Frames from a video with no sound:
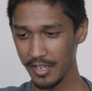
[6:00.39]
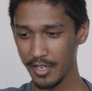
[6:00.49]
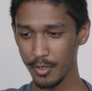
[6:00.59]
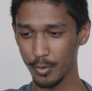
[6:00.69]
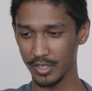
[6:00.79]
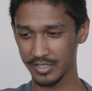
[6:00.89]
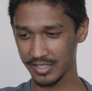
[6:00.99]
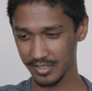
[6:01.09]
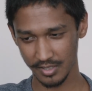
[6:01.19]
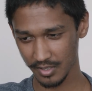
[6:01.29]
it
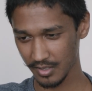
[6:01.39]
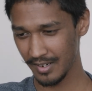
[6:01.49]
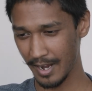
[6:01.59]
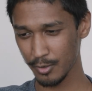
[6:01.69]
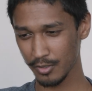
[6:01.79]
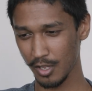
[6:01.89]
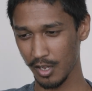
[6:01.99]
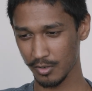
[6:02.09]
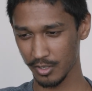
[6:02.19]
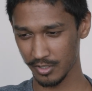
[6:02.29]
was 9
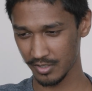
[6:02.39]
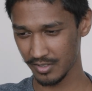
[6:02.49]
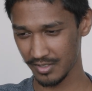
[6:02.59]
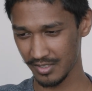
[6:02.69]
o'clock or